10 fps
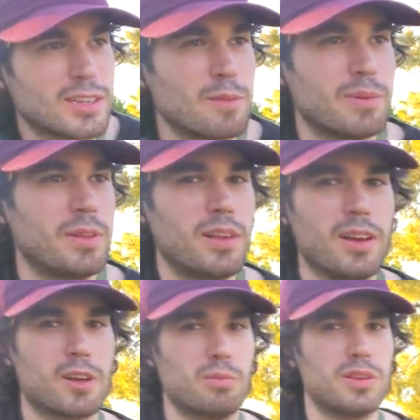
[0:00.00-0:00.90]
have been
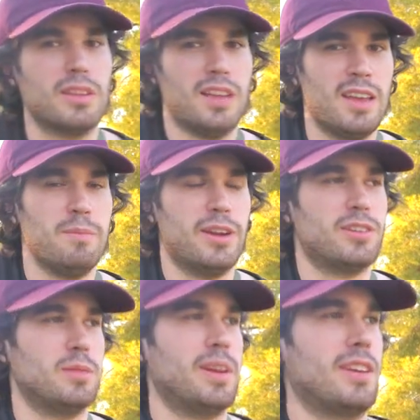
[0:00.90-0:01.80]
a complete nightmare
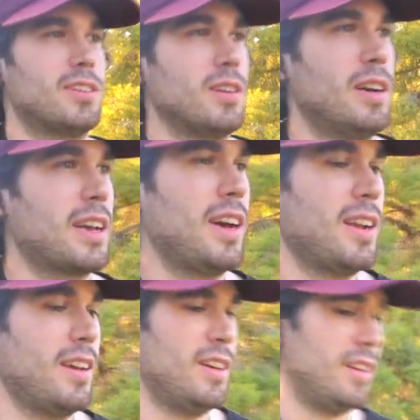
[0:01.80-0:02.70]
to make. So I got
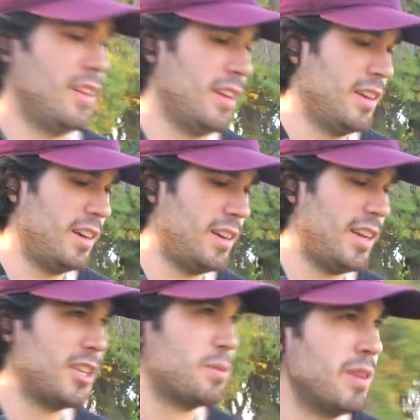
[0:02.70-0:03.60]
a an
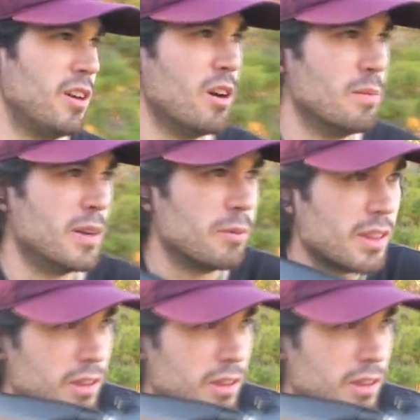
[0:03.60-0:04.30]
HP Omen with a